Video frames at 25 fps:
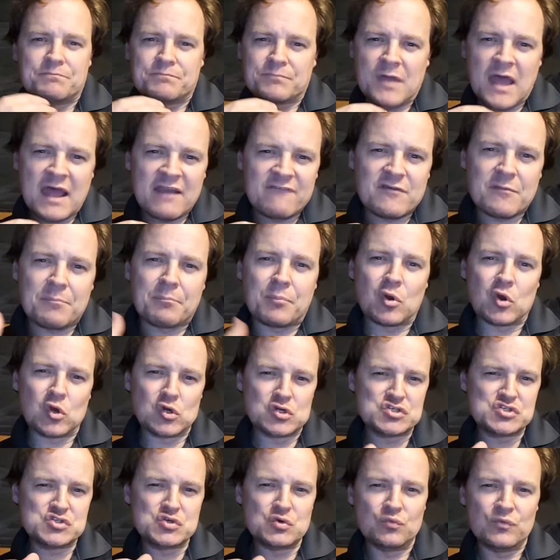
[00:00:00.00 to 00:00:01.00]
kind of a
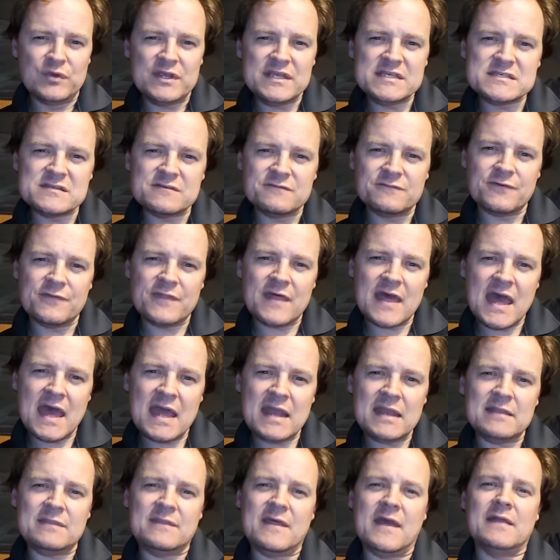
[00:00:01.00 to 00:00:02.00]
personal reason for
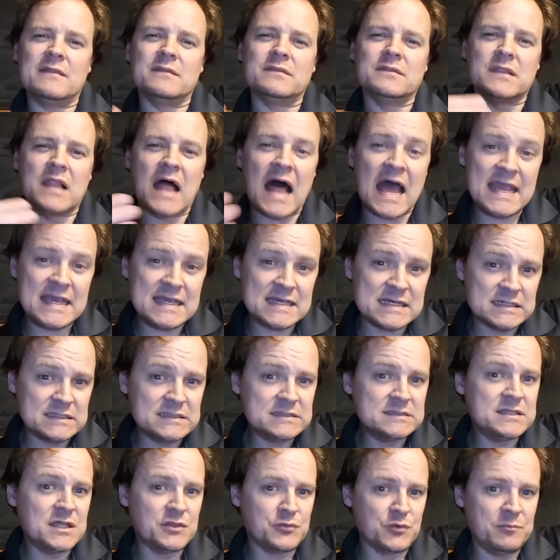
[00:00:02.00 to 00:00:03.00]
that. They like
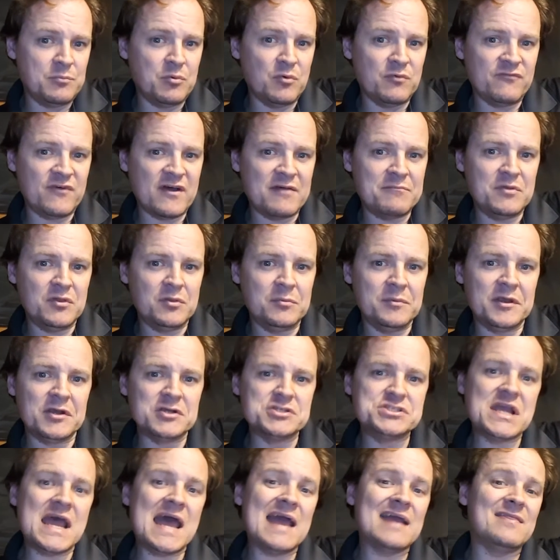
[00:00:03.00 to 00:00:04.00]
the 3.5 millimeter
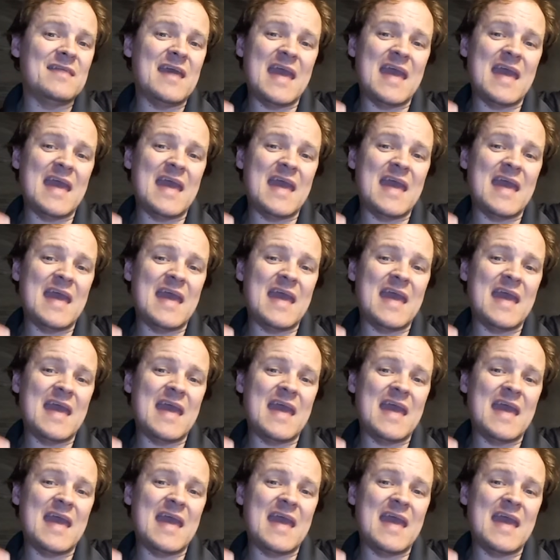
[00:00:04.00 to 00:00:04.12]
jack.